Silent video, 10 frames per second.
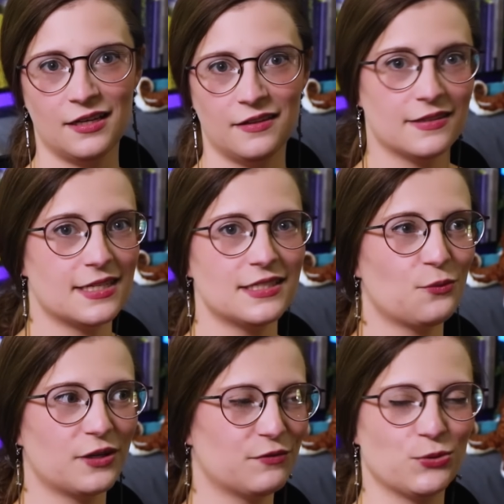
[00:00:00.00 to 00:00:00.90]
This isn't
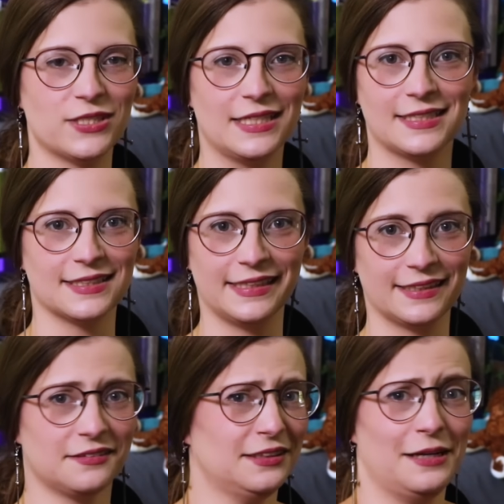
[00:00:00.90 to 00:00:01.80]
one of those things
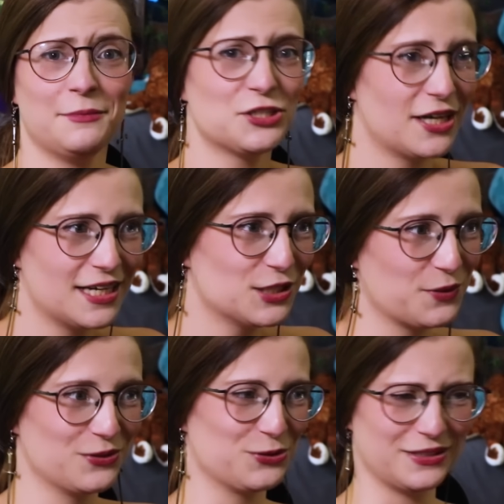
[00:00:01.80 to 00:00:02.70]
like climate change
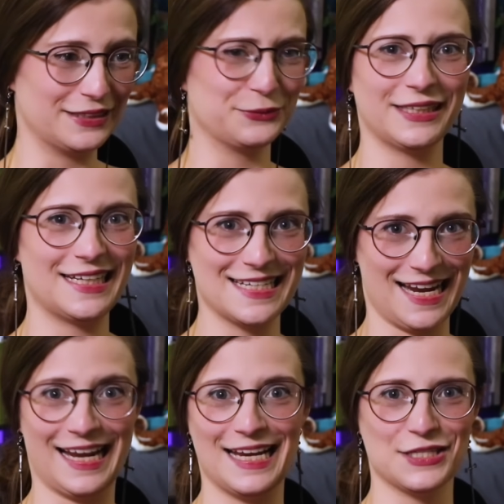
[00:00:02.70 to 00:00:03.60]
where there's literally
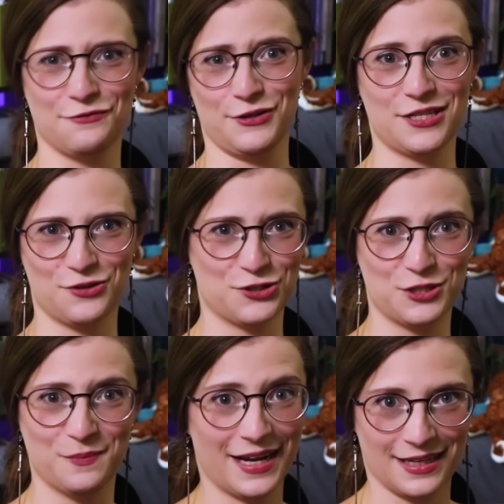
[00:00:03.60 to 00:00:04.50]
decades of research
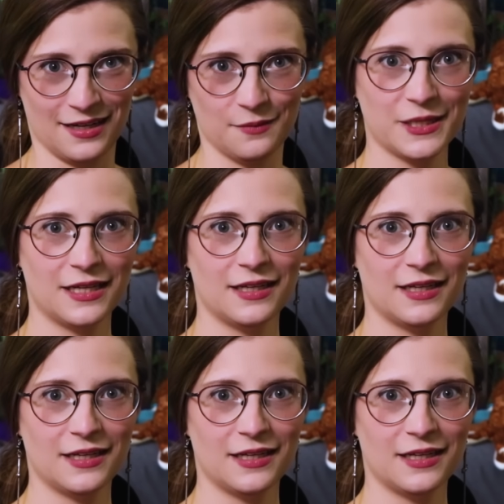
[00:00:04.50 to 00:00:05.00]
to back it up.